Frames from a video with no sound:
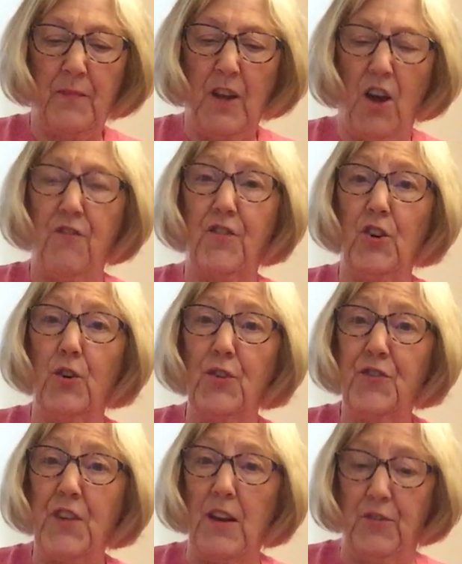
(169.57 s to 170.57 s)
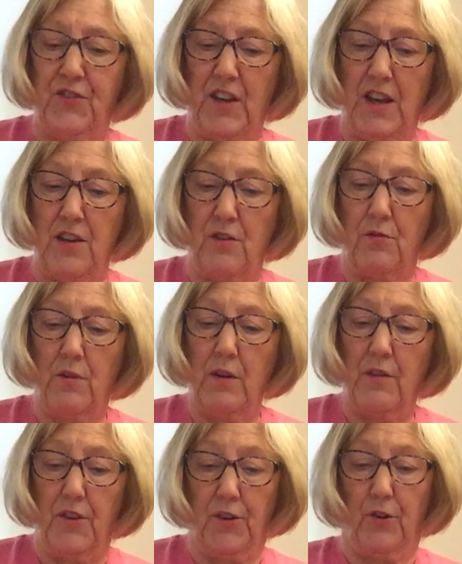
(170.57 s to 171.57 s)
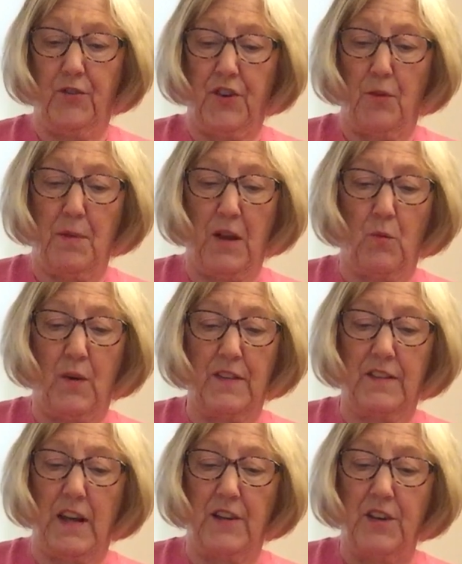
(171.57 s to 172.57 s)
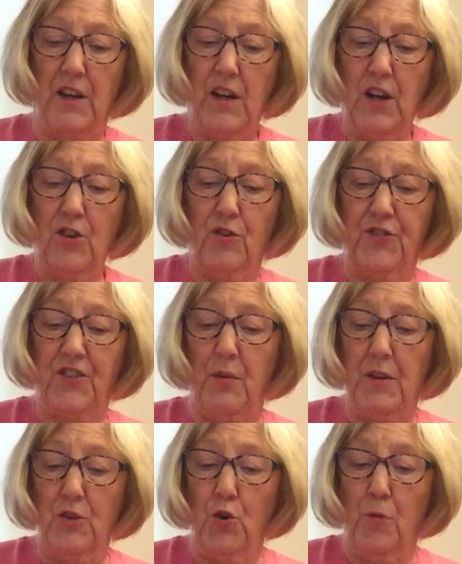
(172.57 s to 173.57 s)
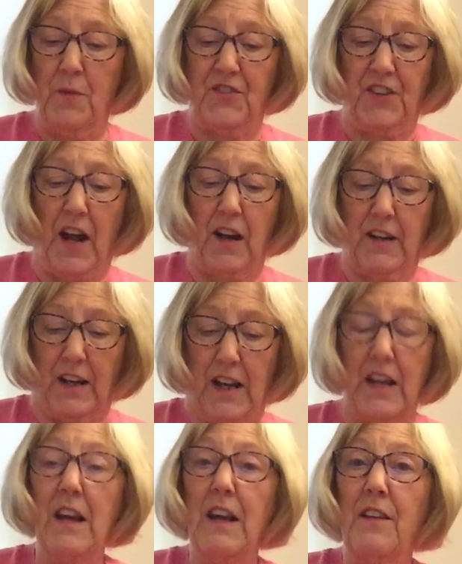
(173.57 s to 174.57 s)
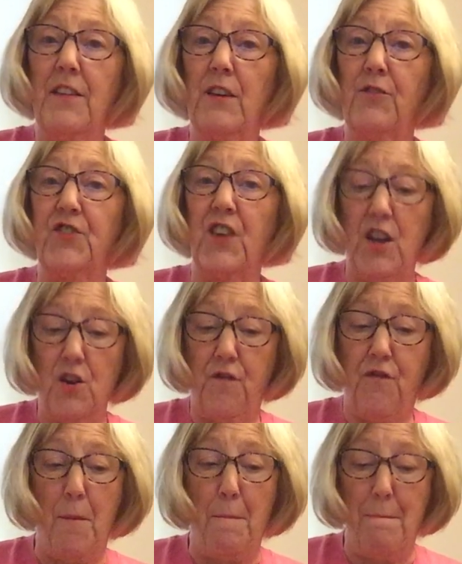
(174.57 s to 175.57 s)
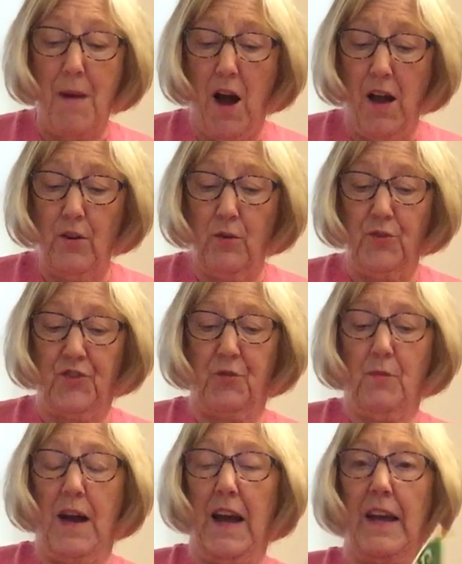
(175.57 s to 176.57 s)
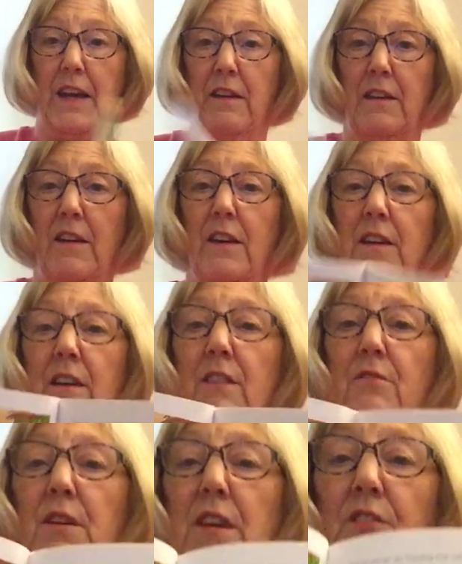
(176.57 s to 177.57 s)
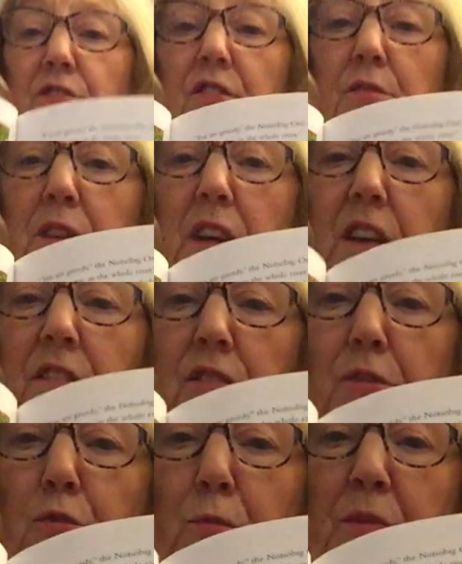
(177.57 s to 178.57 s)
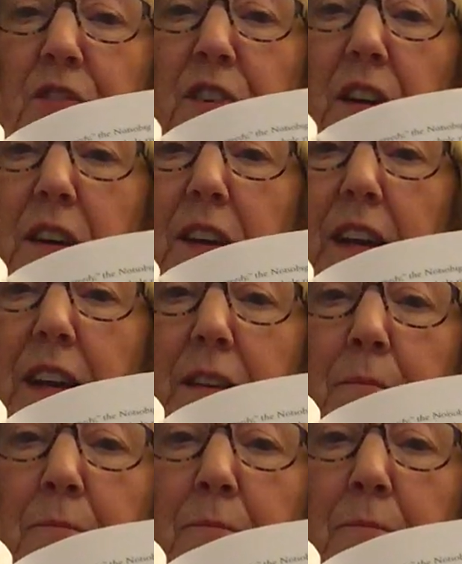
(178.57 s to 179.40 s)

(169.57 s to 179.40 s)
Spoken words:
"Of course they'll see you," the not so big one said. "You're so enormous and ugly, they'll see you from miles away." Here he is. Do you think he's enormous and ugly?